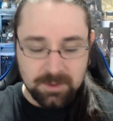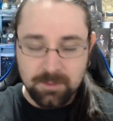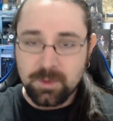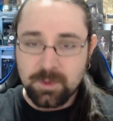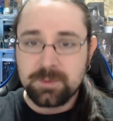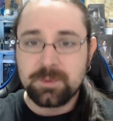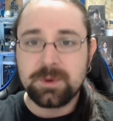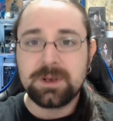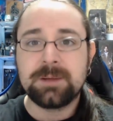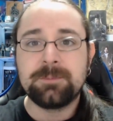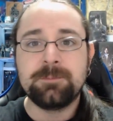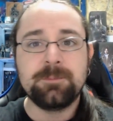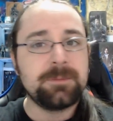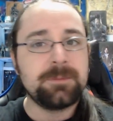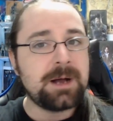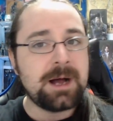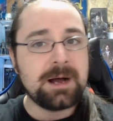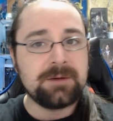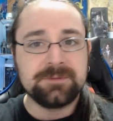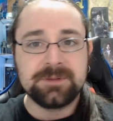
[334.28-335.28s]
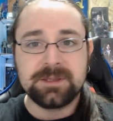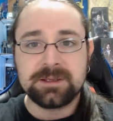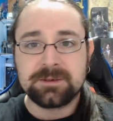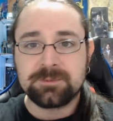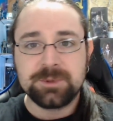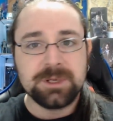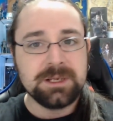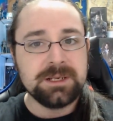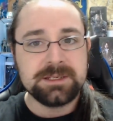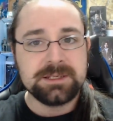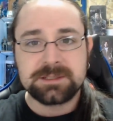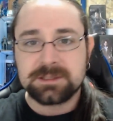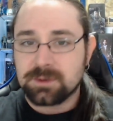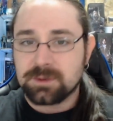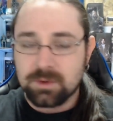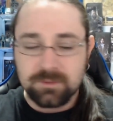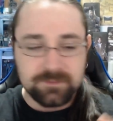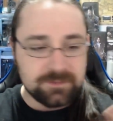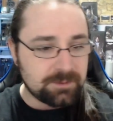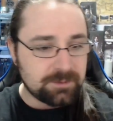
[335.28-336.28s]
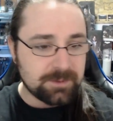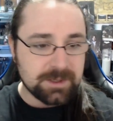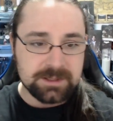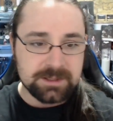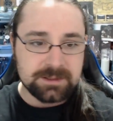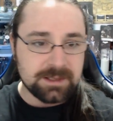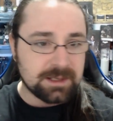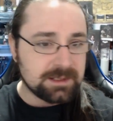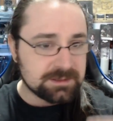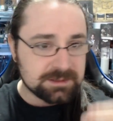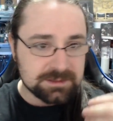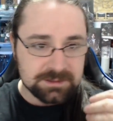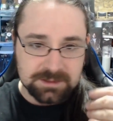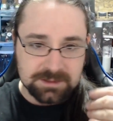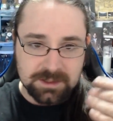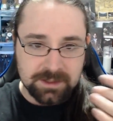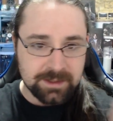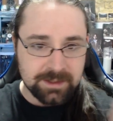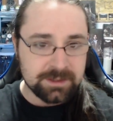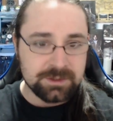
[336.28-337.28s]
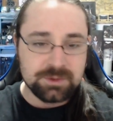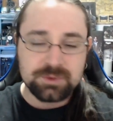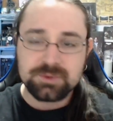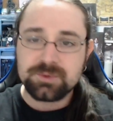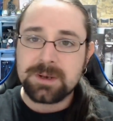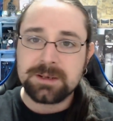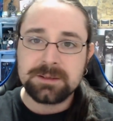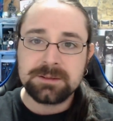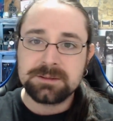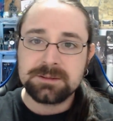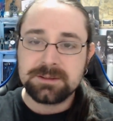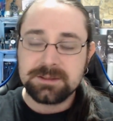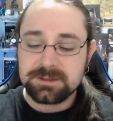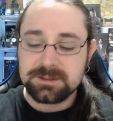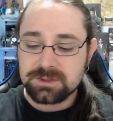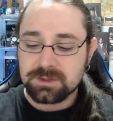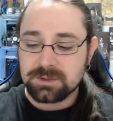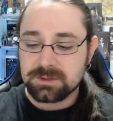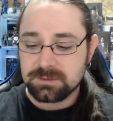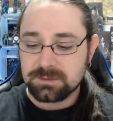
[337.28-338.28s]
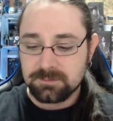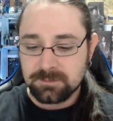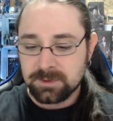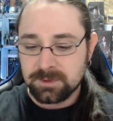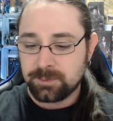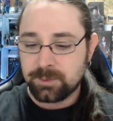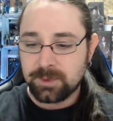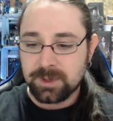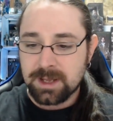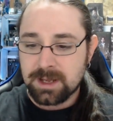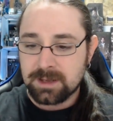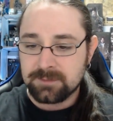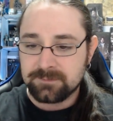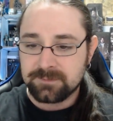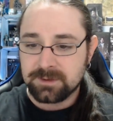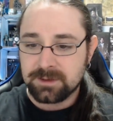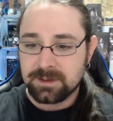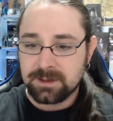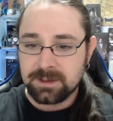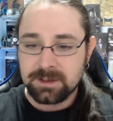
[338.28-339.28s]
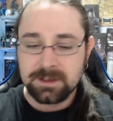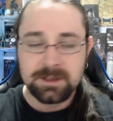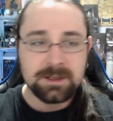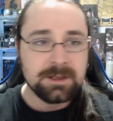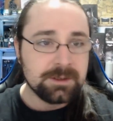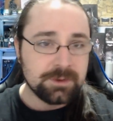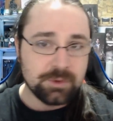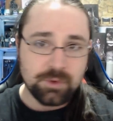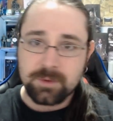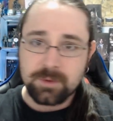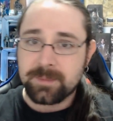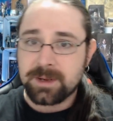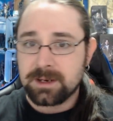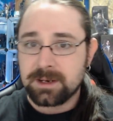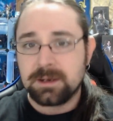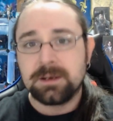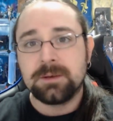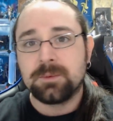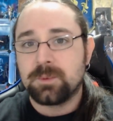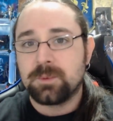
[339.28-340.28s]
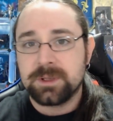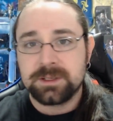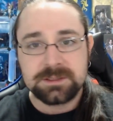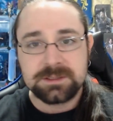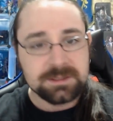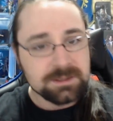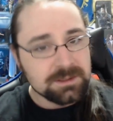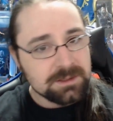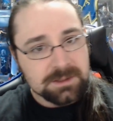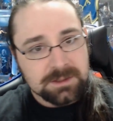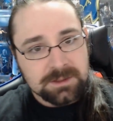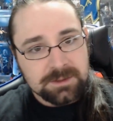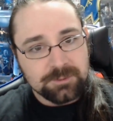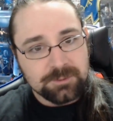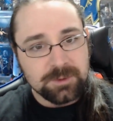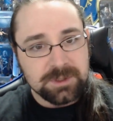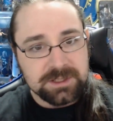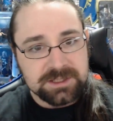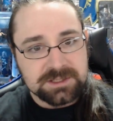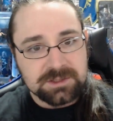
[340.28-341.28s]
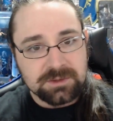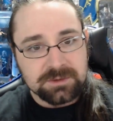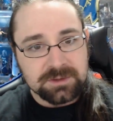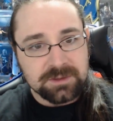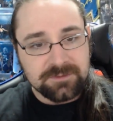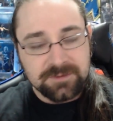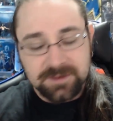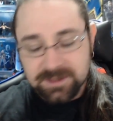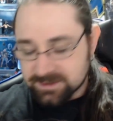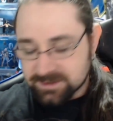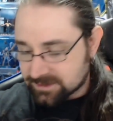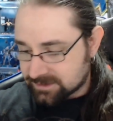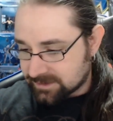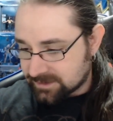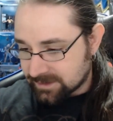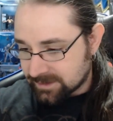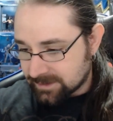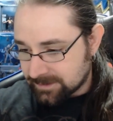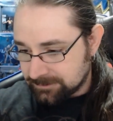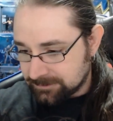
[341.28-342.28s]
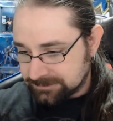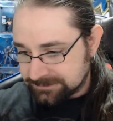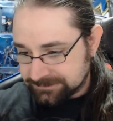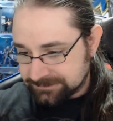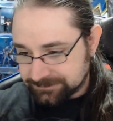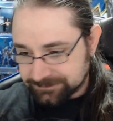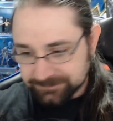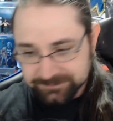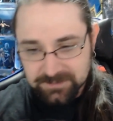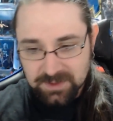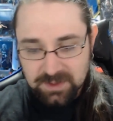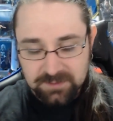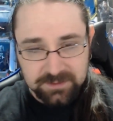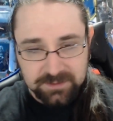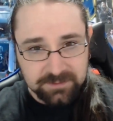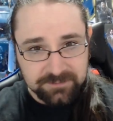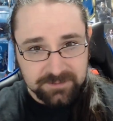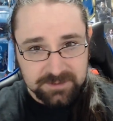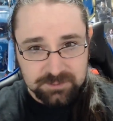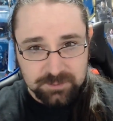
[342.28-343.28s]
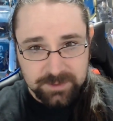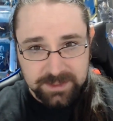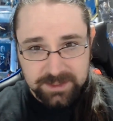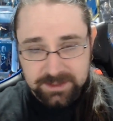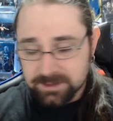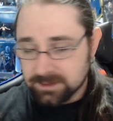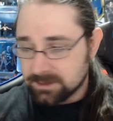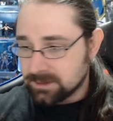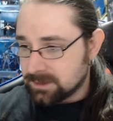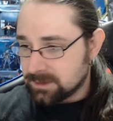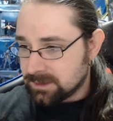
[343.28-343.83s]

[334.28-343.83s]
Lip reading: we will have the release of the raid as usual in Legion. We will have normal wings released on the first week.